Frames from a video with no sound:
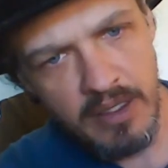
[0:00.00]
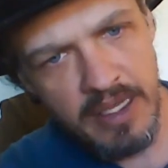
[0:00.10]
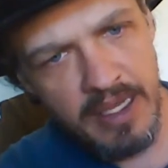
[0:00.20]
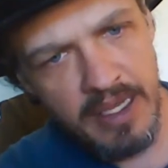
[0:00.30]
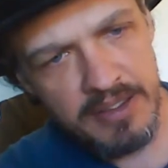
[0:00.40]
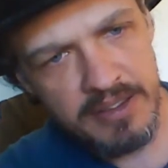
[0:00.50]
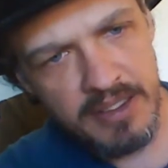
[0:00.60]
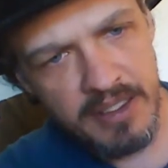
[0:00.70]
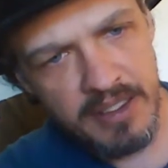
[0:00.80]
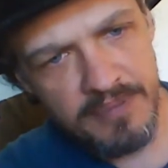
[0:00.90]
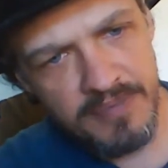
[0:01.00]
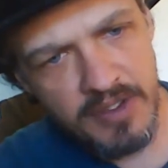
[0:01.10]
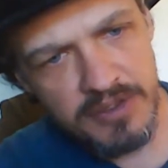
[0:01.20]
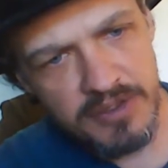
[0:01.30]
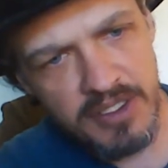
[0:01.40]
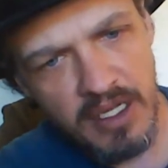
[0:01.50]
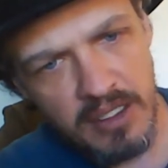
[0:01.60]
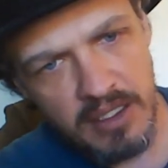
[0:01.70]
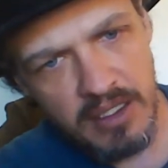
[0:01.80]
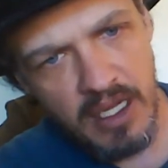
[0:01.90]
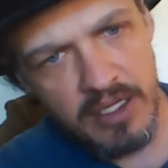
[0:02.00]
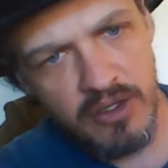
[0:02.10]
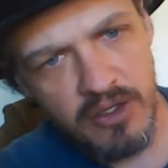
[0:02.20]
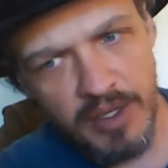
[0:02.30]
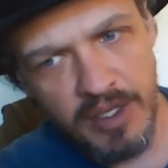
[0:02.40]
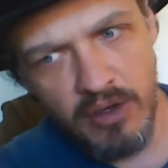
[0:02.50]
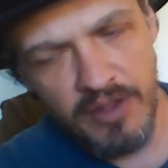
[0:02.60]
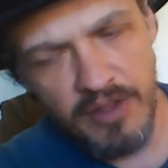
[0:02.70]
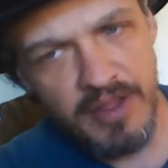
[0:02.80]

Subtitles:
And there's not a lot going on